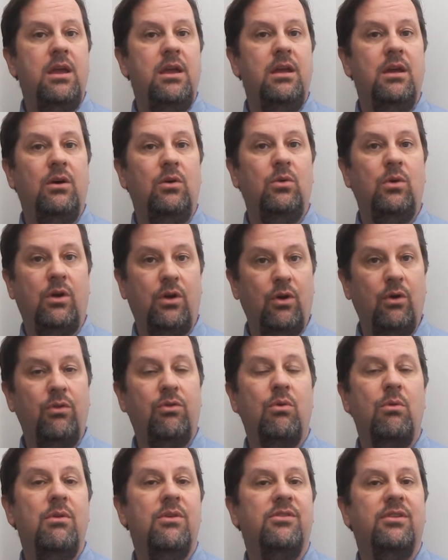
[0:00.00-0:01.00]
go
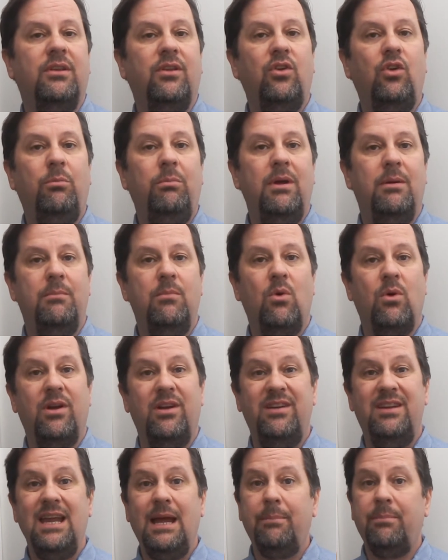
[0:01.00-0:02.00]
through this a little bit more
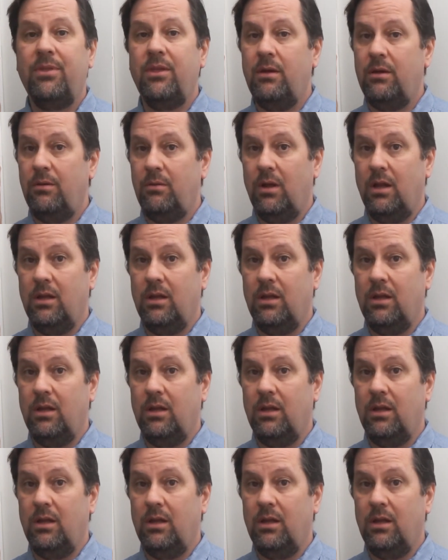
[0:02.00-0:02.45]
in depth,